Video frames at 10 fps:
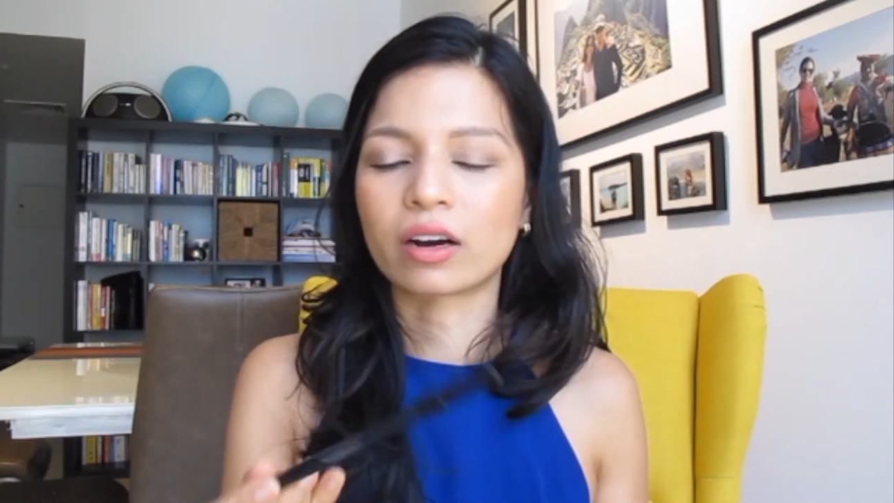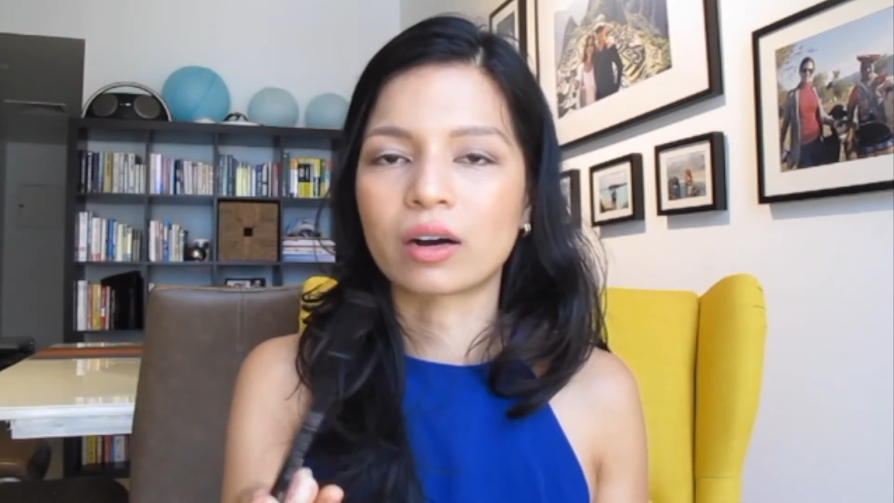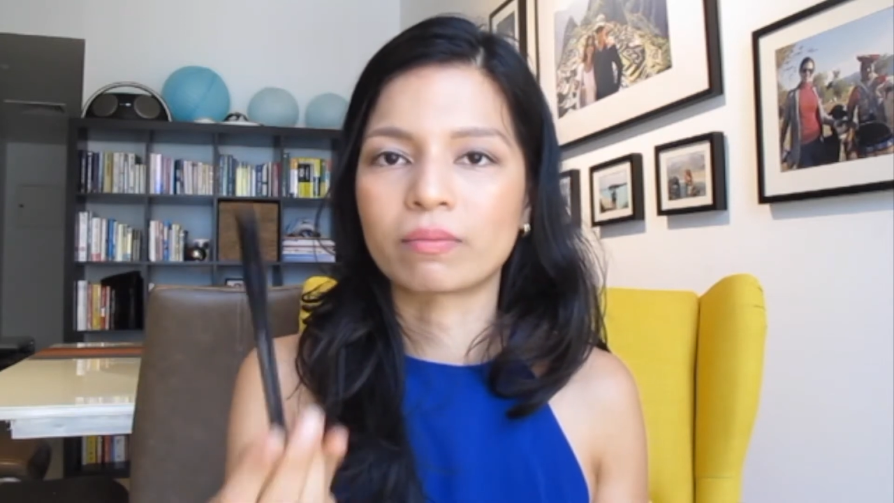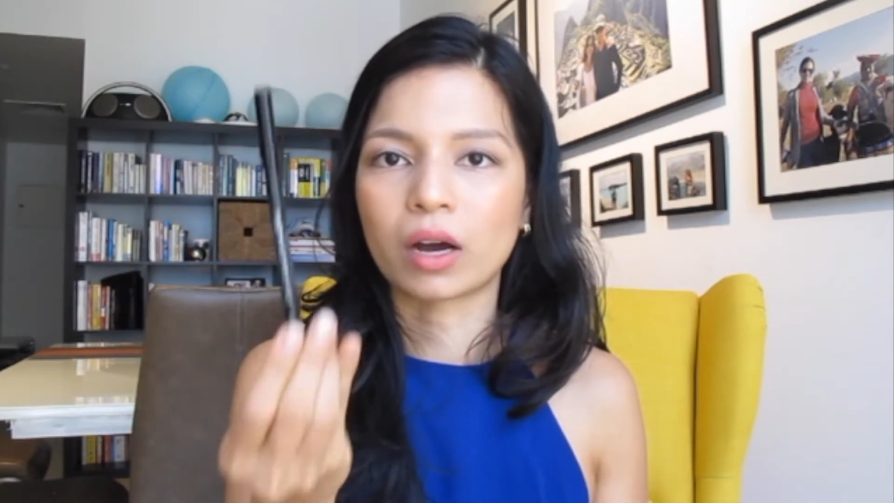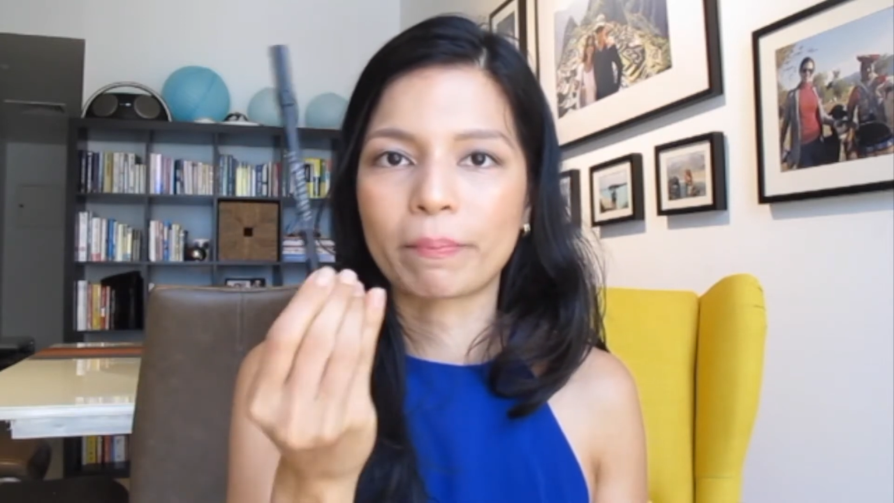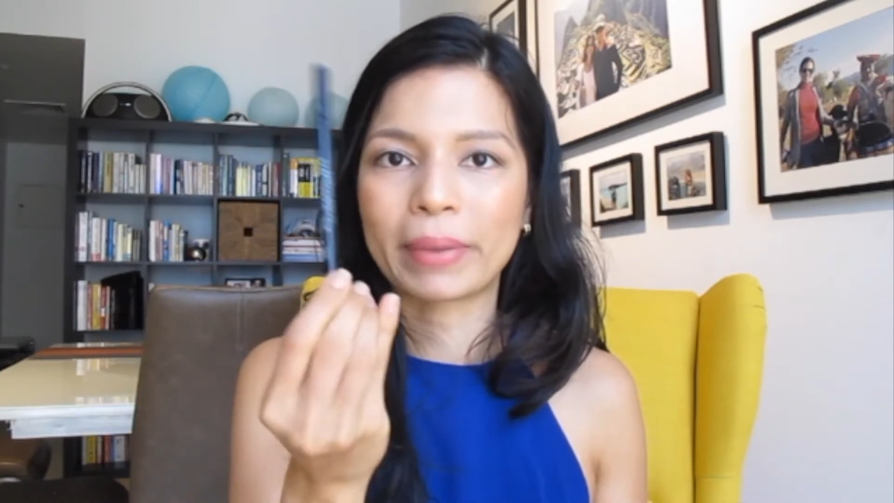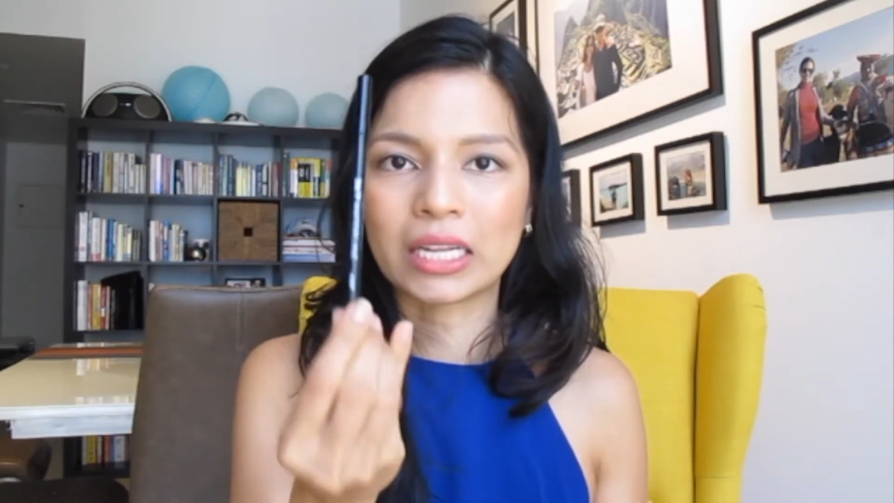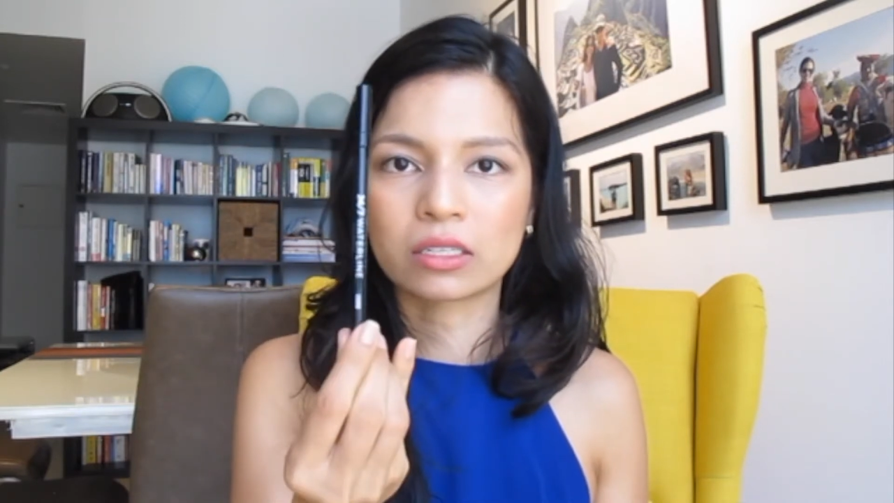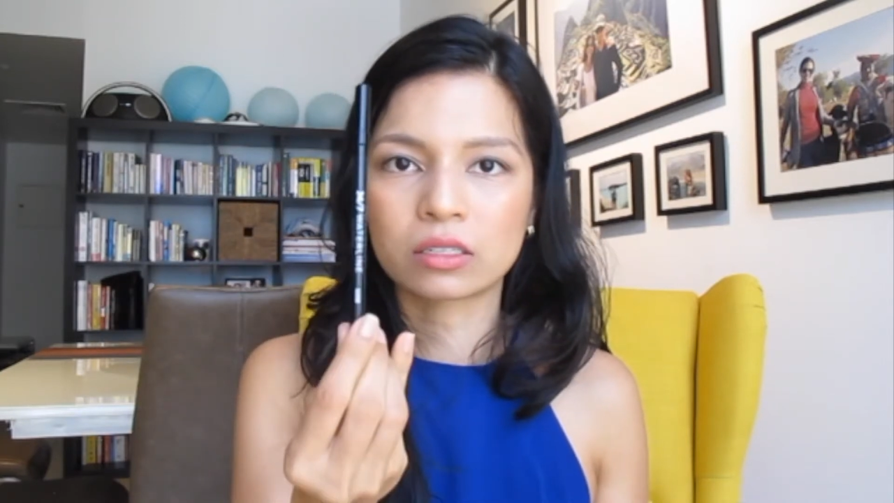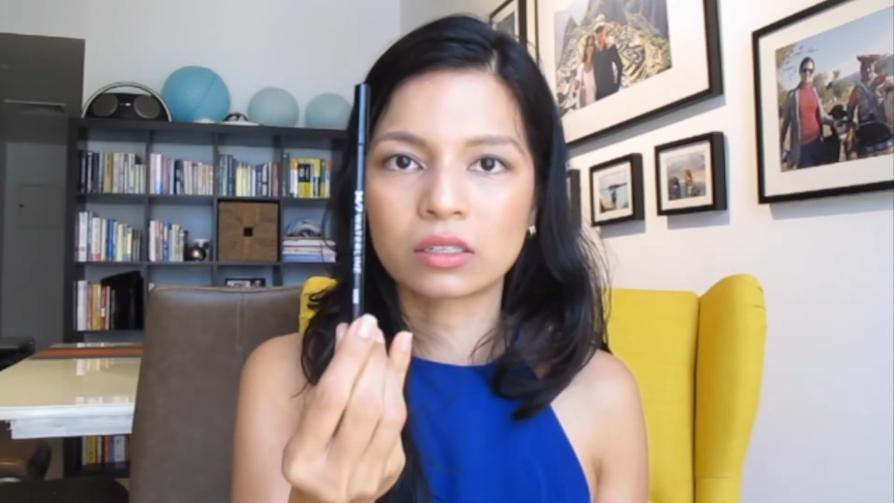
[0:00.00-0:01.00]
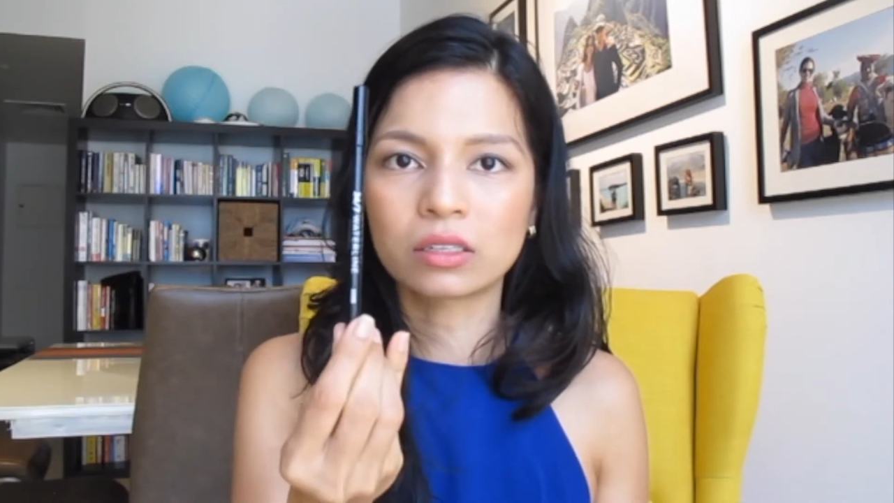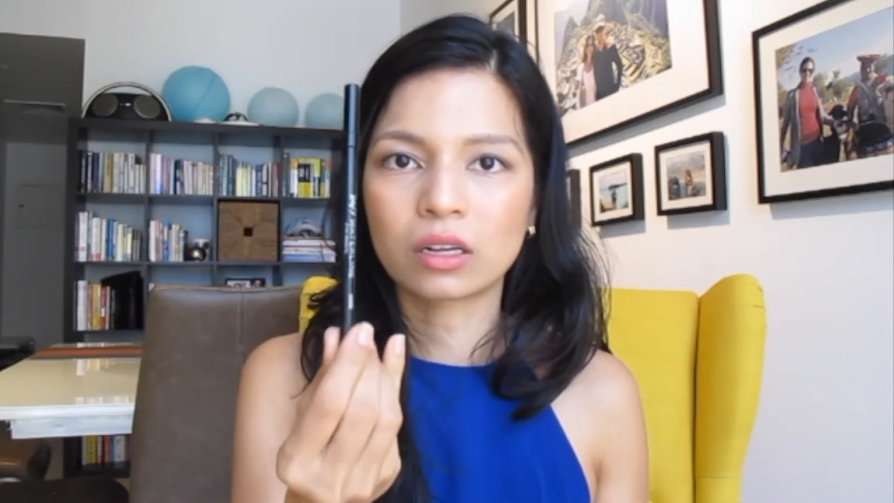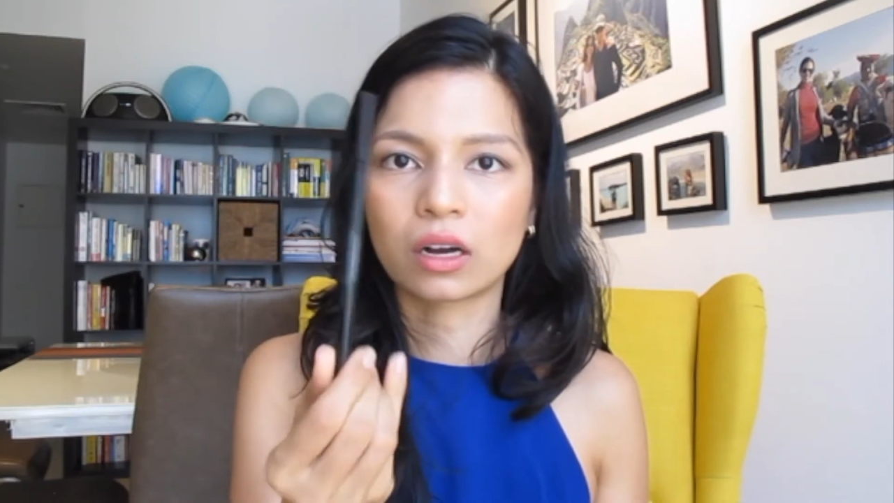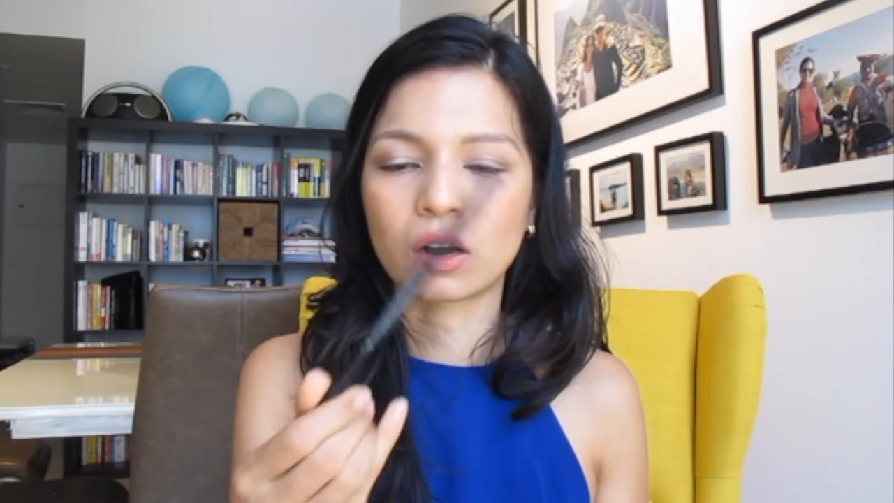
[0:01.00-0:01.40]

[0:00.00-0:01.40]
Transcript: a pencil.